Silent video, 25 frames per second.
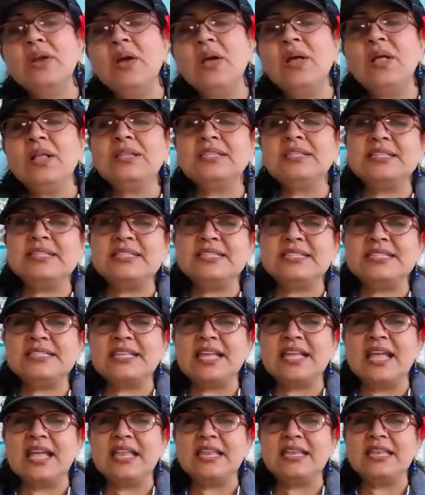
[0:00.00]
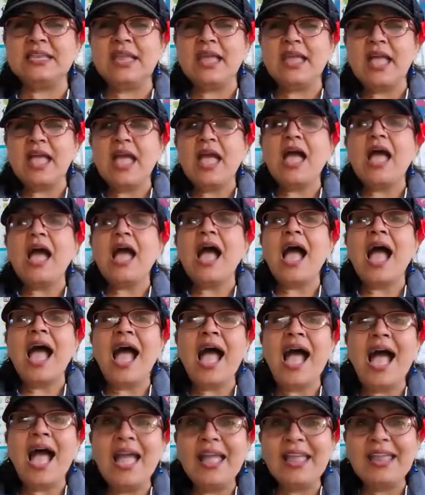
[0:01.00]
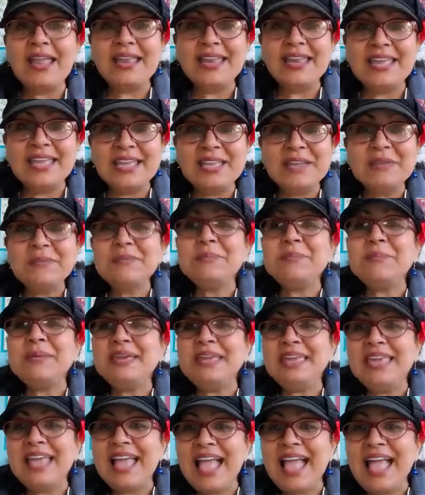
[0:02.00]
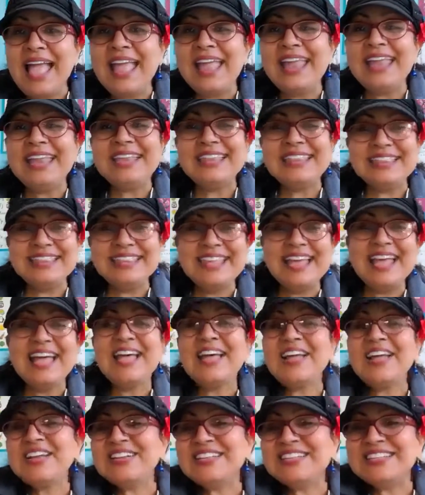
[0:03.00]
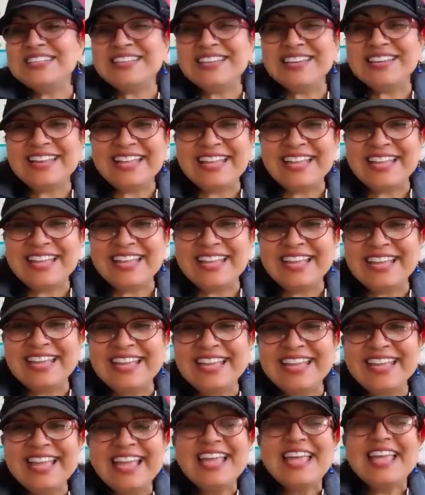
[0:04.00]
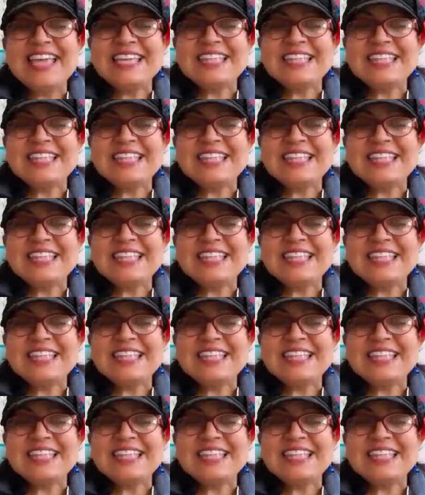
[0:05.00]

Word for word: Golden Sun, hiding behind the tree.